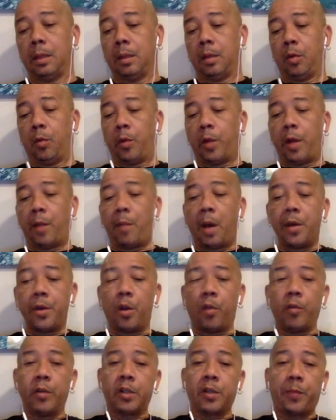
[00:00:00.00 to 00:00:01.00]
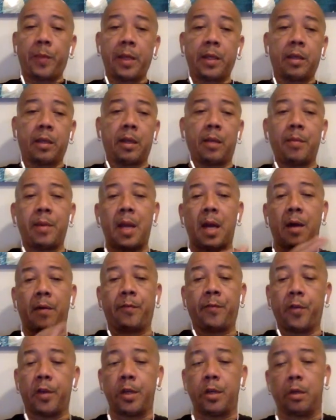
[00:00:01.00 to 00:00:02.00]
When a man don't respect you, them not
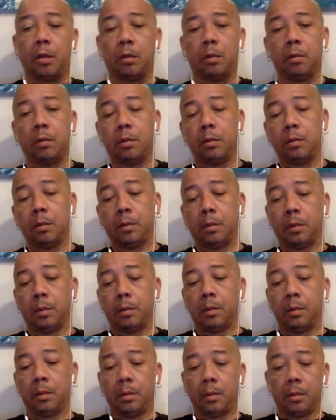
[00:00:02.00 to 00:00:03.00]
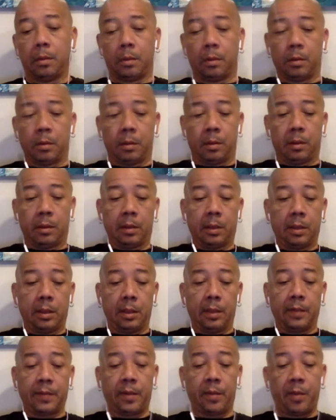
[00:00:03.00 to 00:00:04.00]
friend you. Mm-hmm.
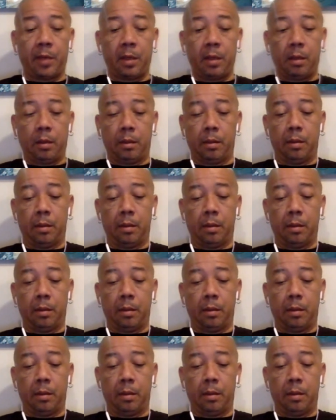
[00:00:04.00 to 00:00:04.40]
You see me?